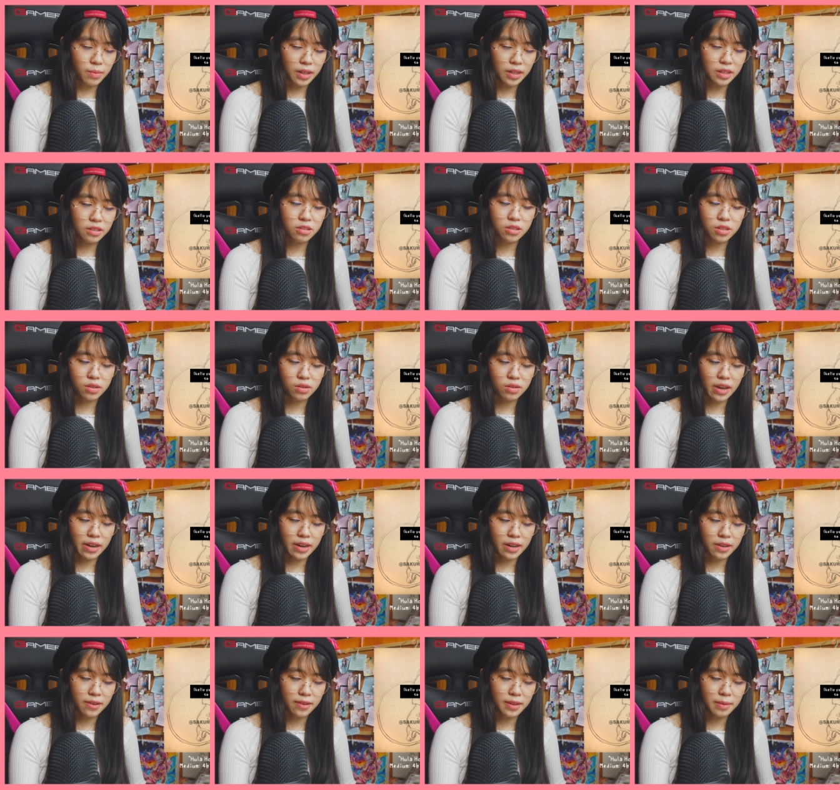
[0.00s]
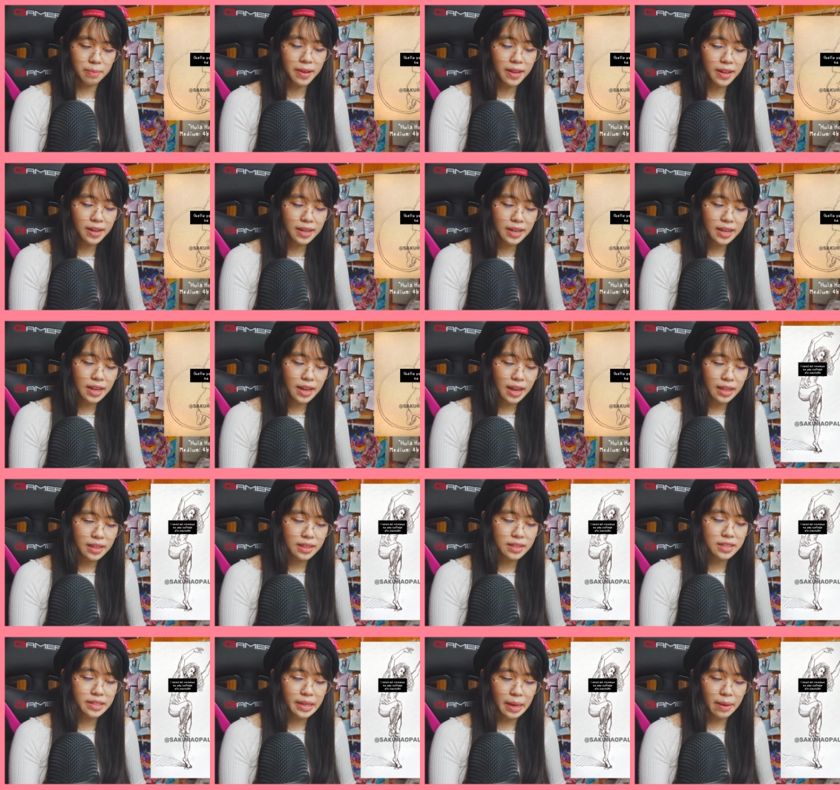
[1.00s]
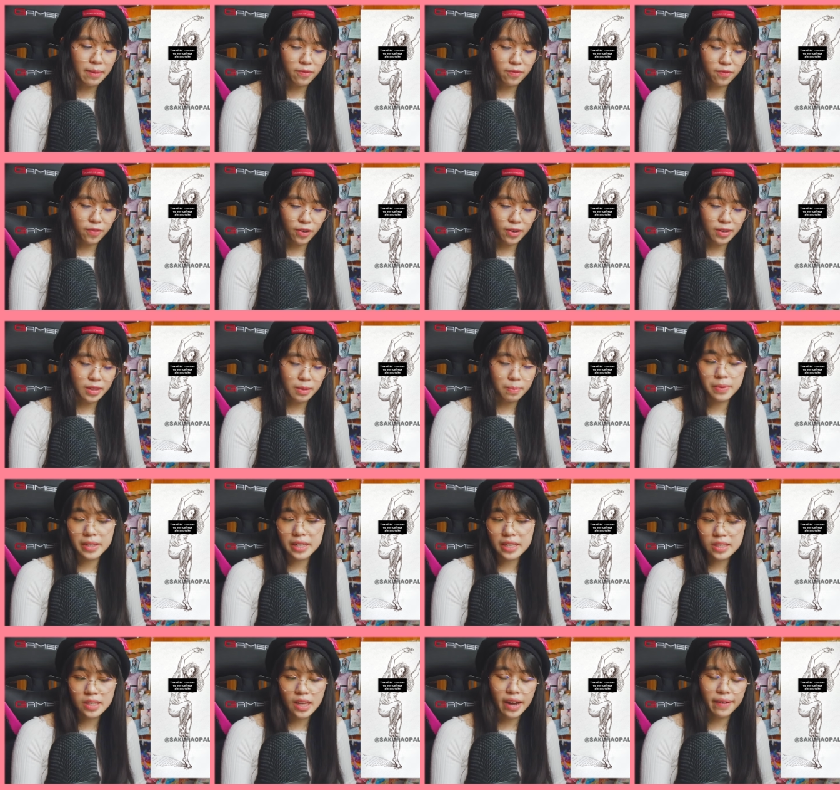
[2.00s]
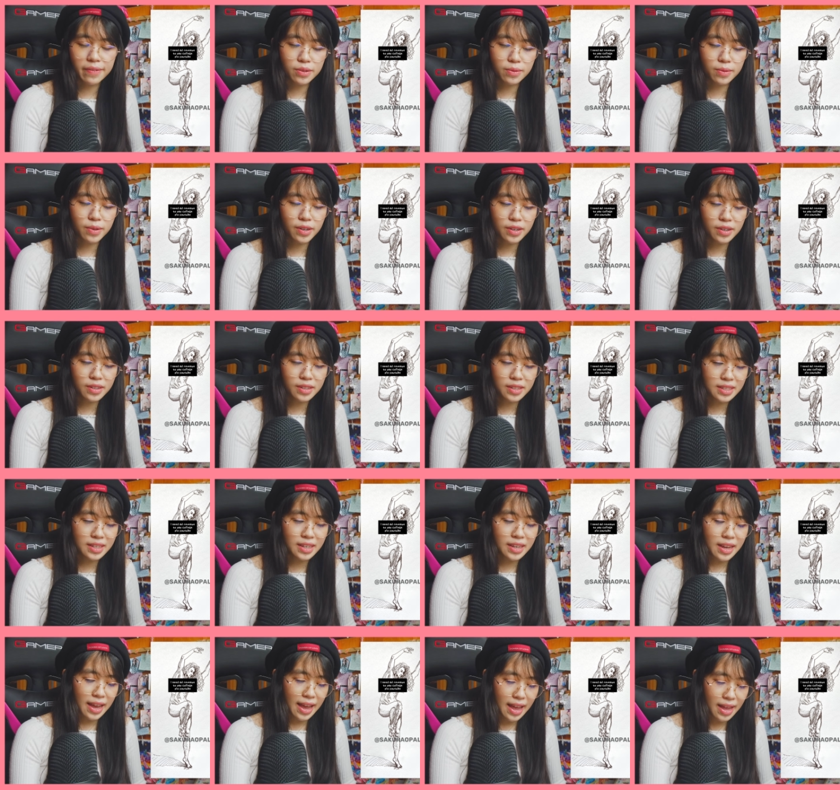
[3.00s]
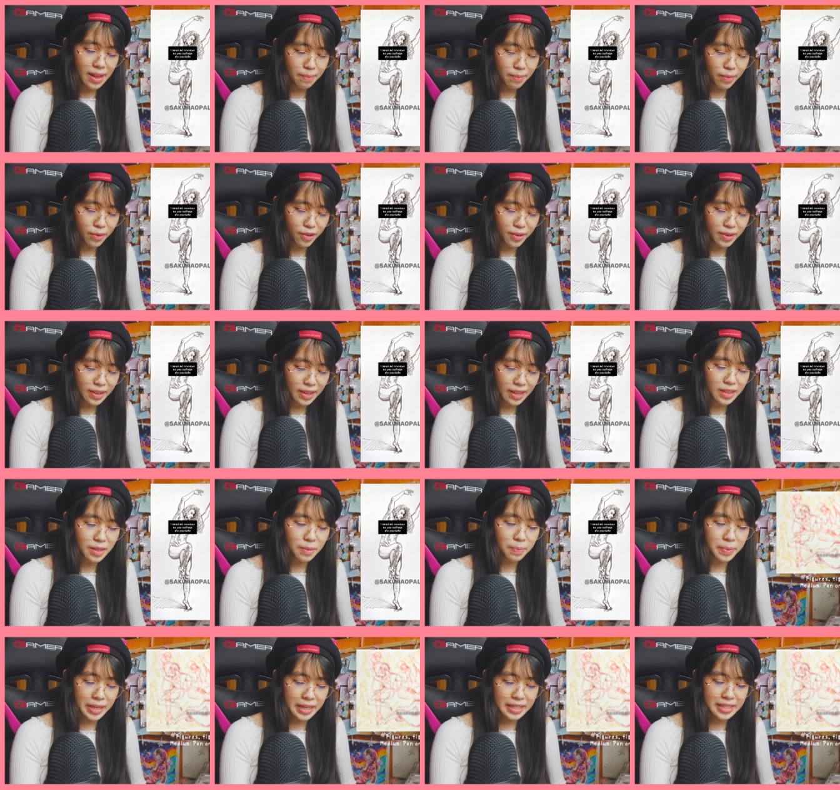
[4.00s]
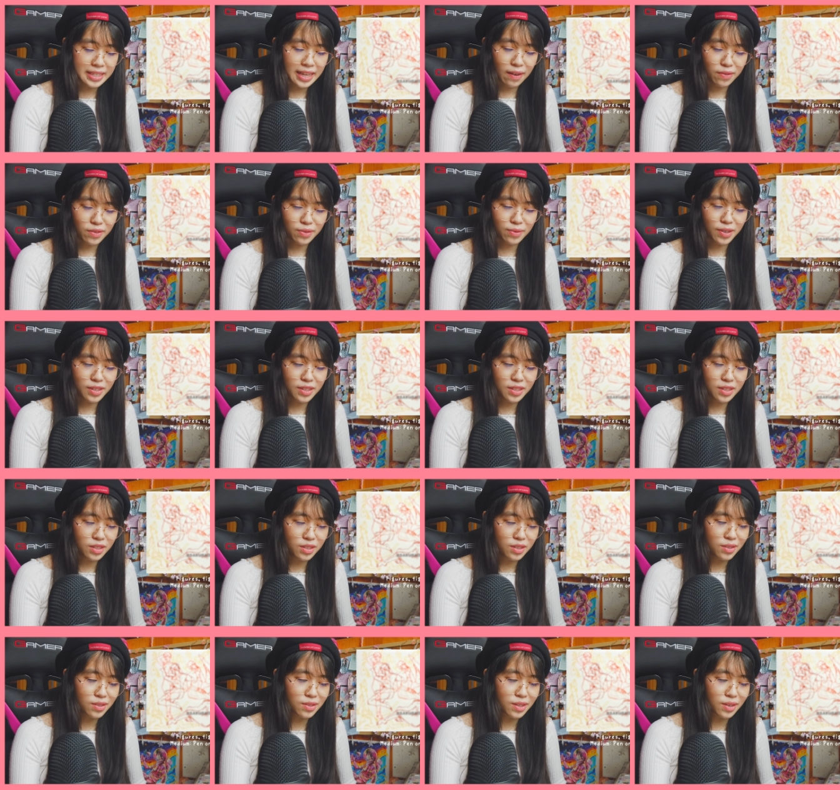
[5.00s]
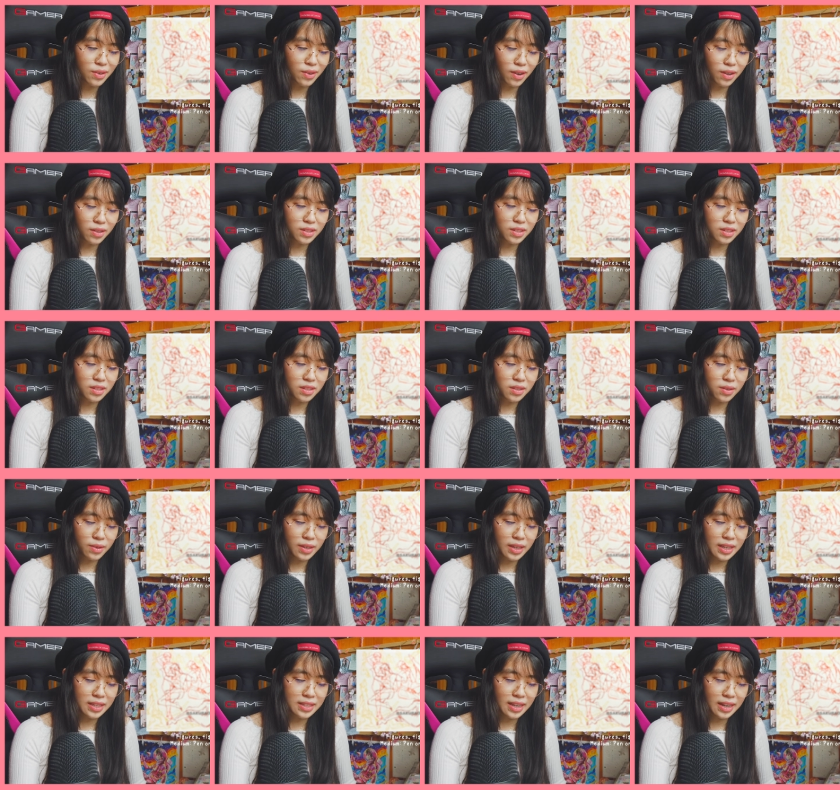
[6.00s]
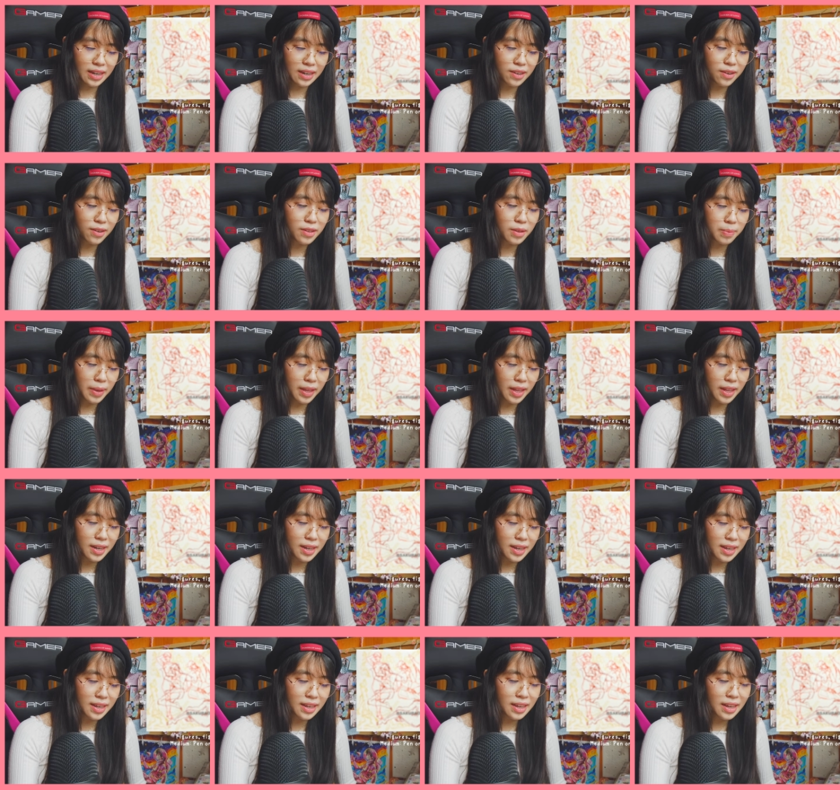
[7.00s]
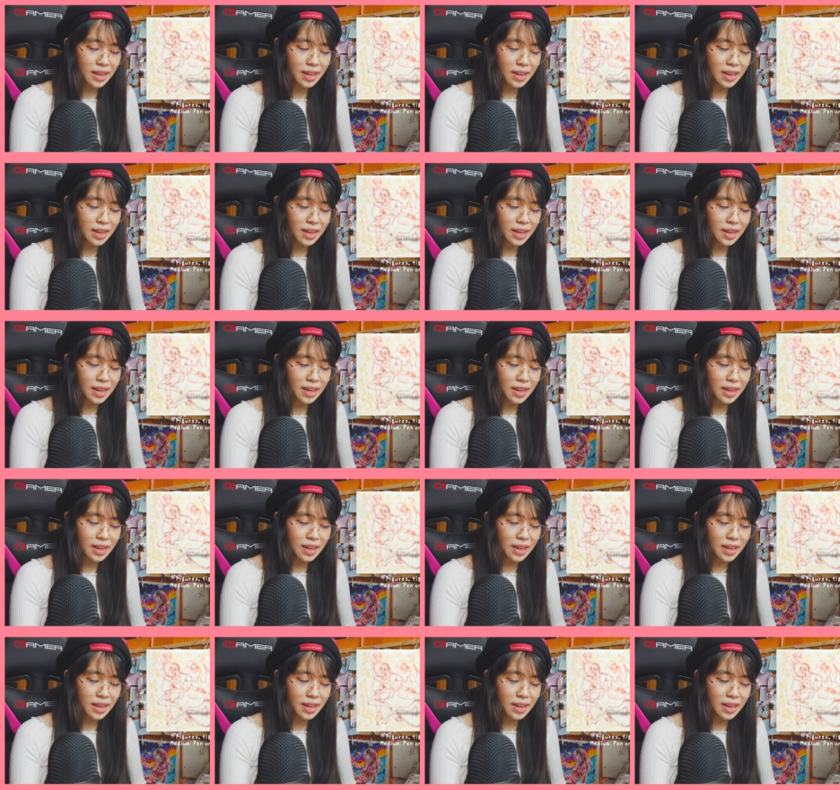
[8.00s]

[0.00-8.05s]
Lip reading: mainly to show technical ability, and same for the piece afterwards, and more in the piece afterwards too. They're all to showcase technical ability.